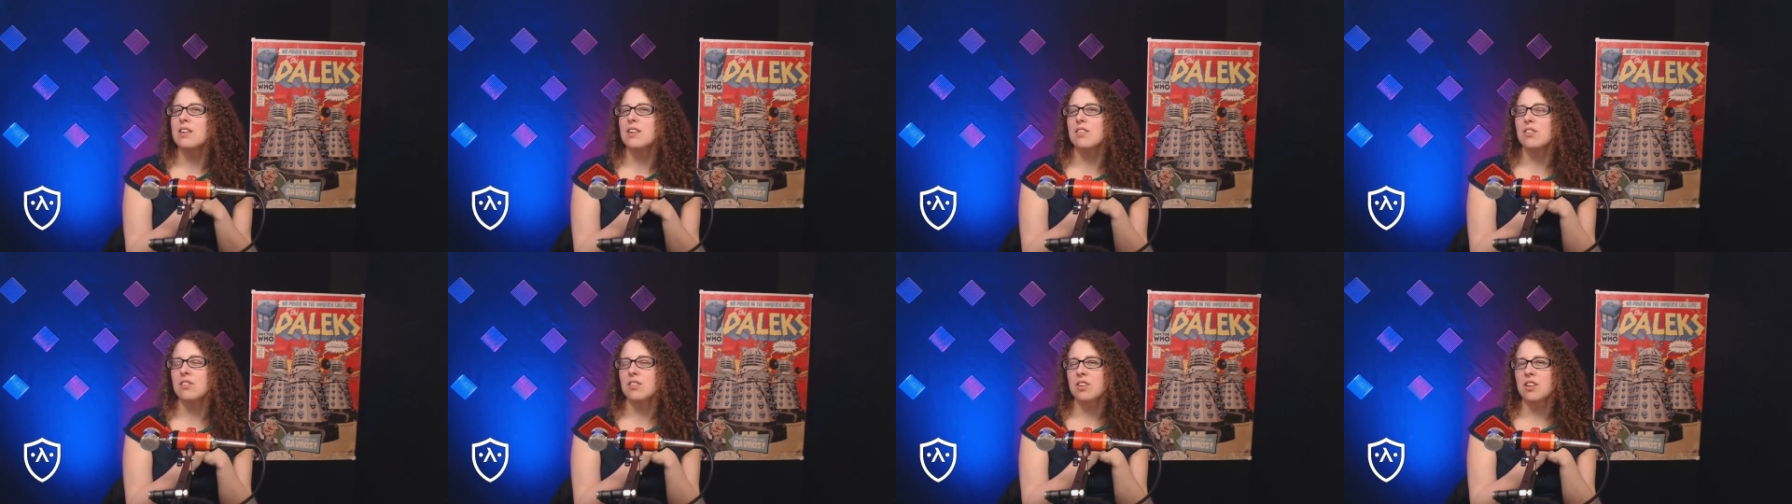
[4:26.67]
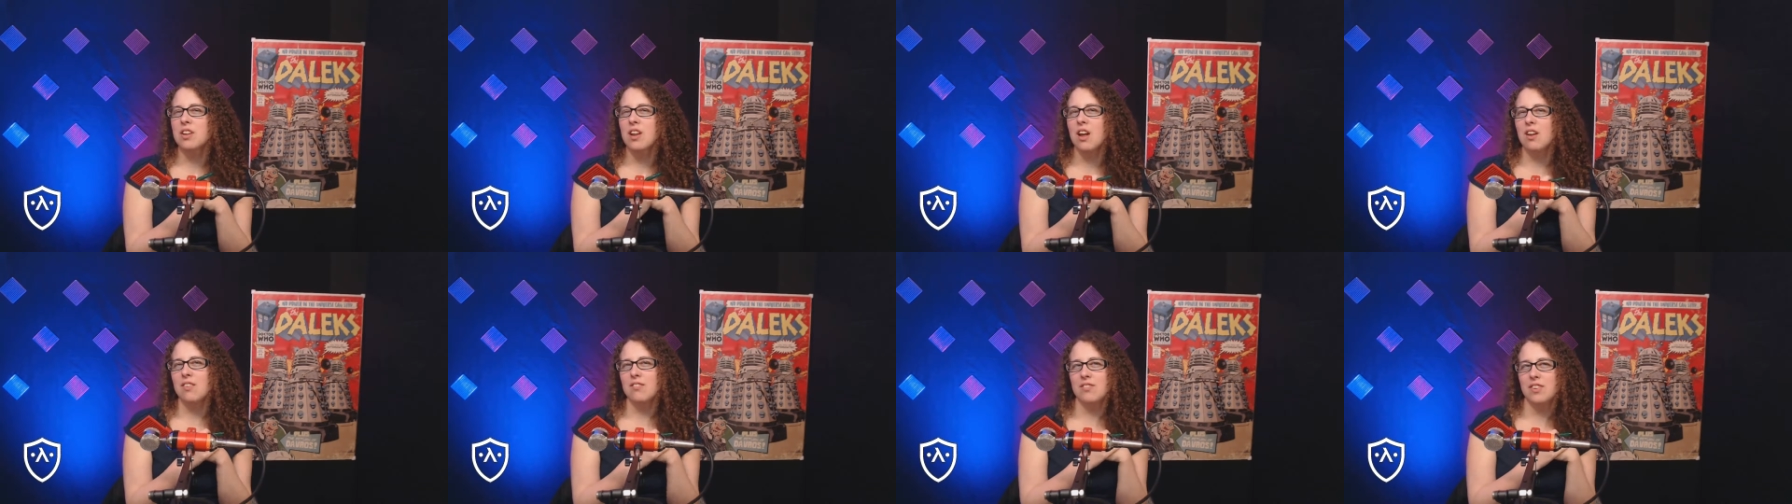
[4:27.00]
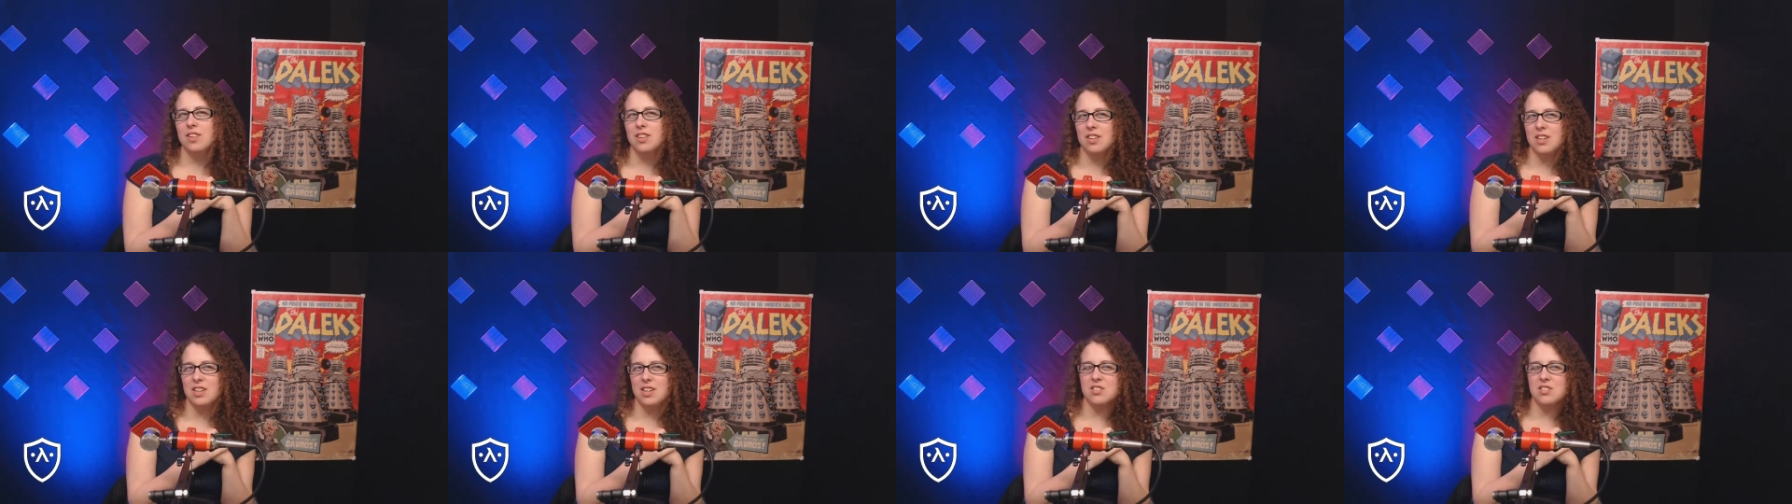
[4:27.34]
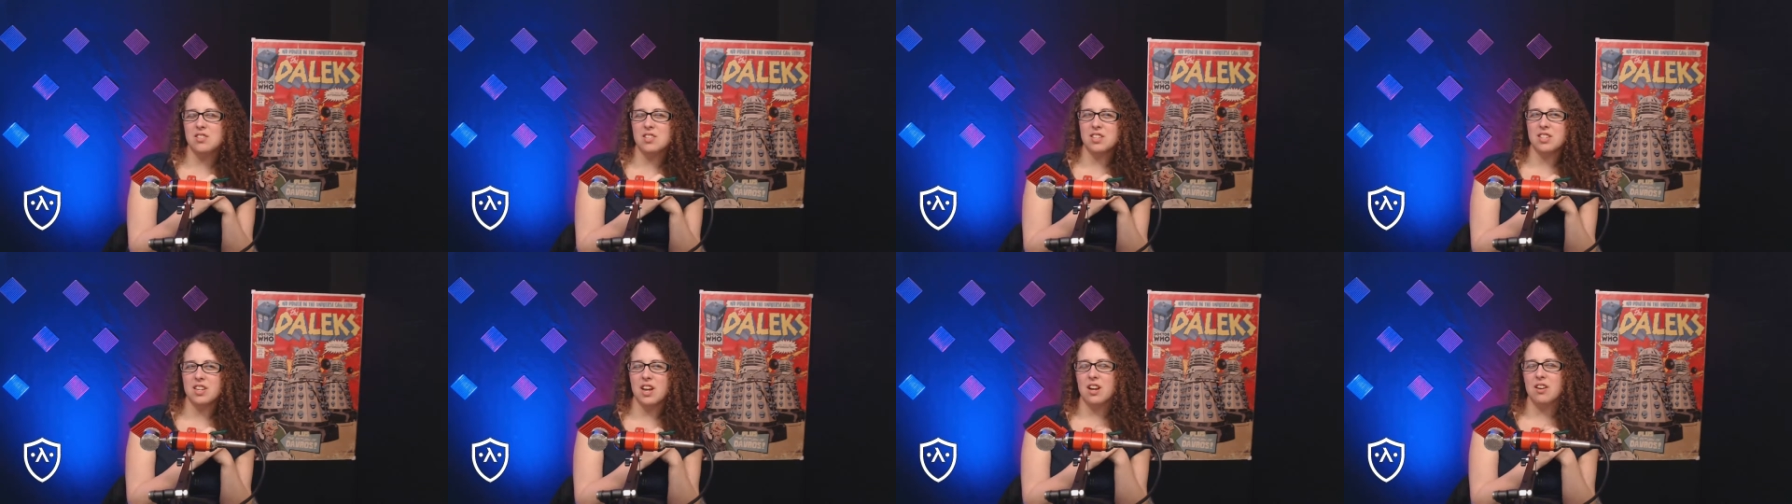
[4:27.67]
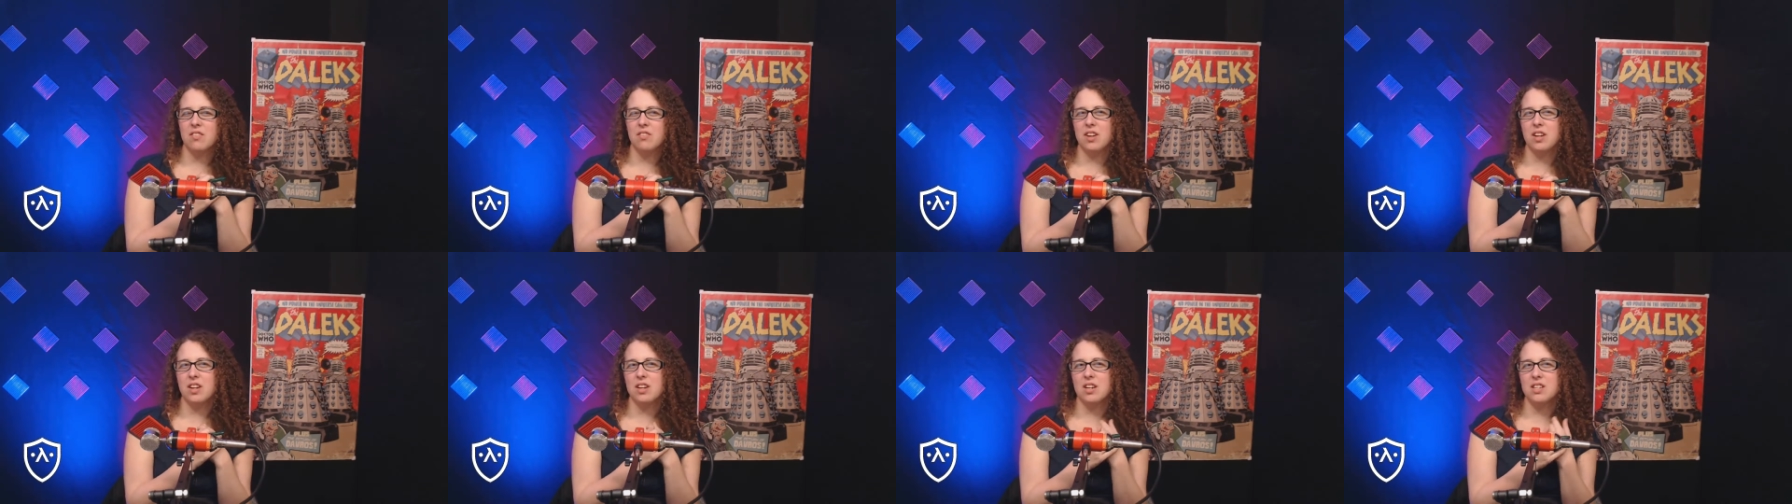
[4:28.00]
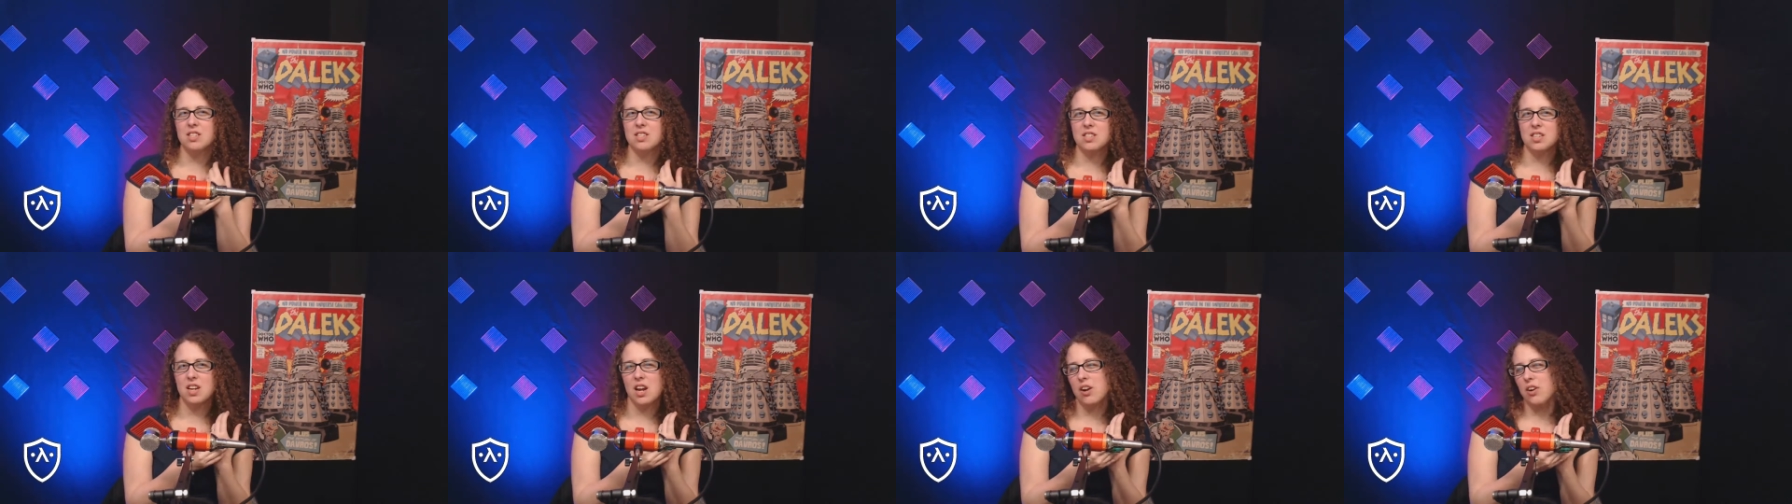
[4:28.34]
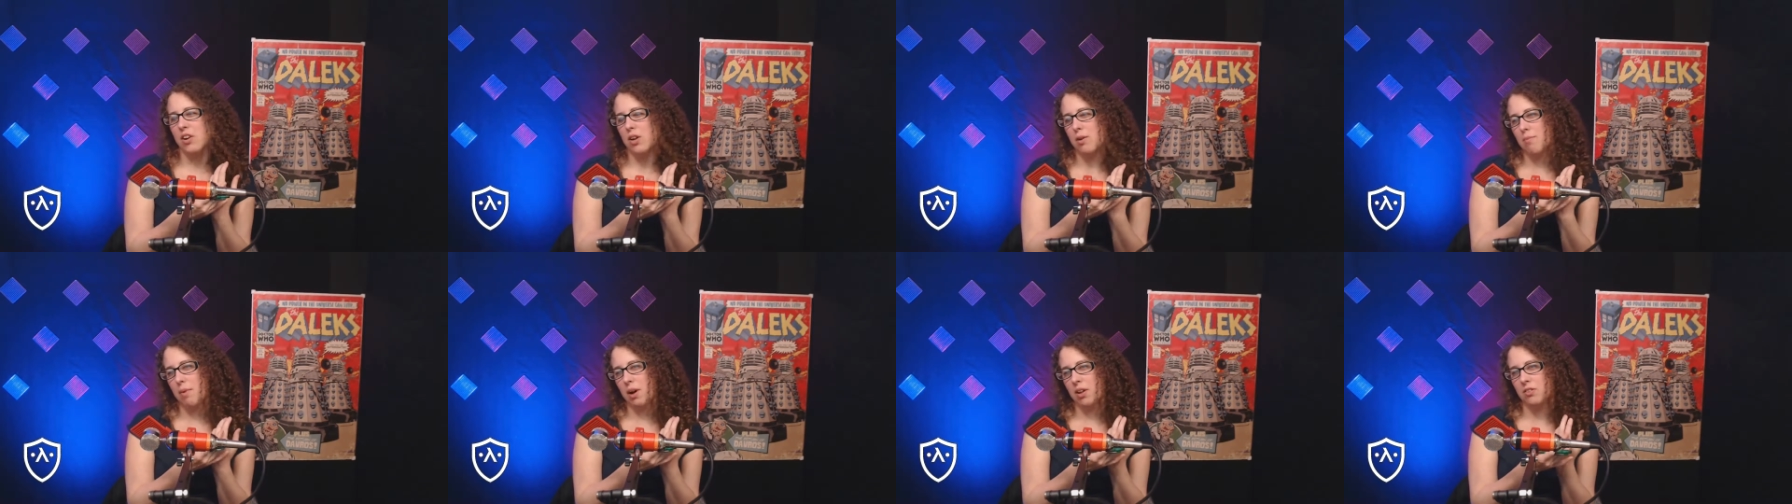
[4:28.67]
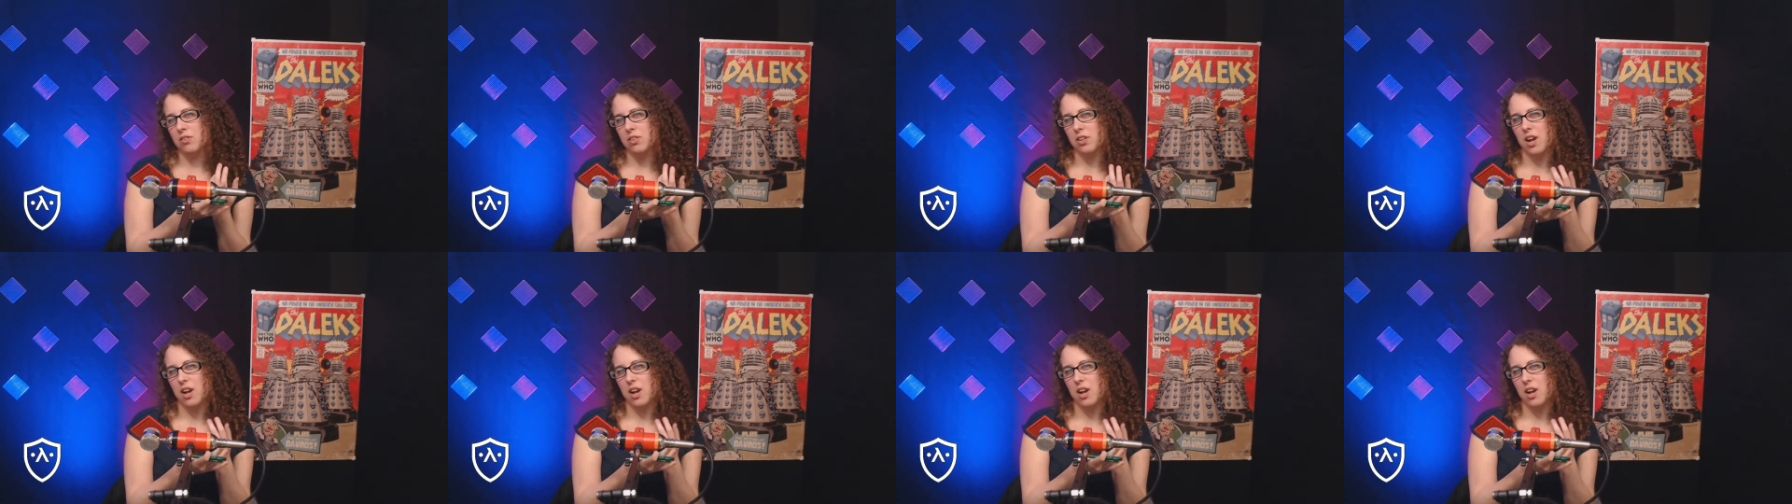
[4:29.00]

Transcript: He's really not a villain. He's just kind of like a scary monster,